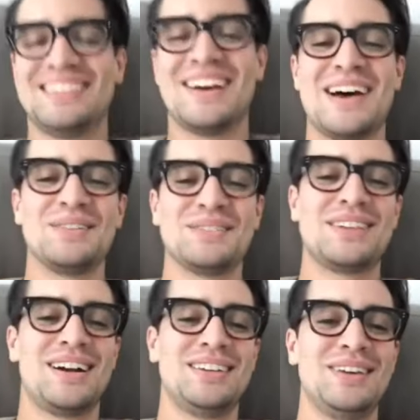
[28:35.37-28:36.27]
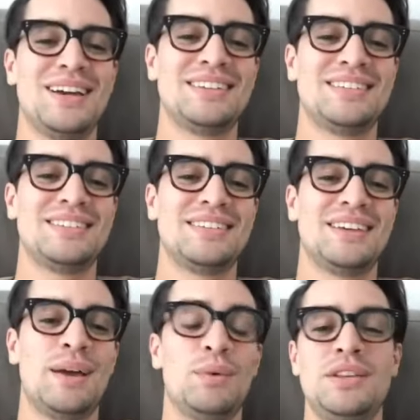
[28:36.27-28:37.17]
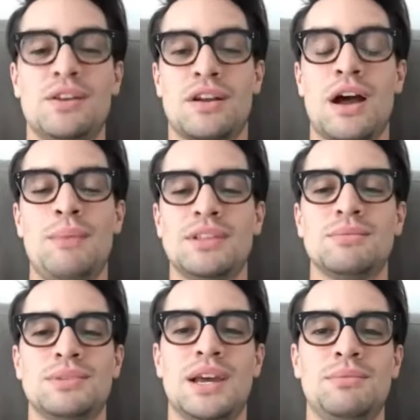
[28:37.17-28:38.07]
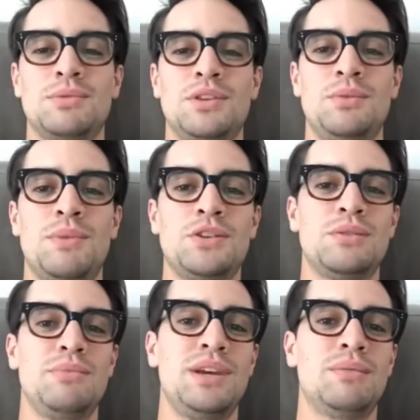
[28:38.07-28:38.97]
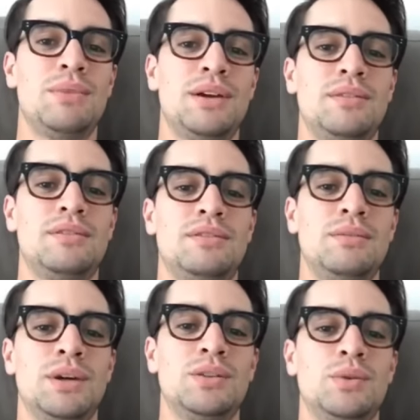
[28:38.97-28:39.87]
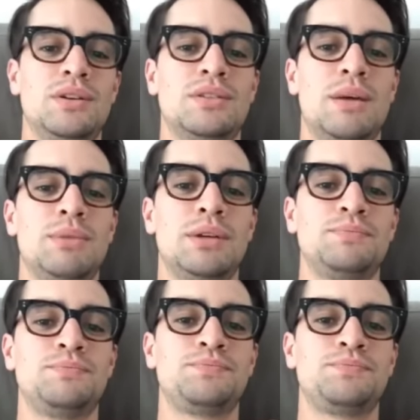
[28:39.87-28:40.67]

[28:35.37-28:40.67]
no, I don't stalk you guys. I read your comments sometimes when you mention me in my in my Twitter timeline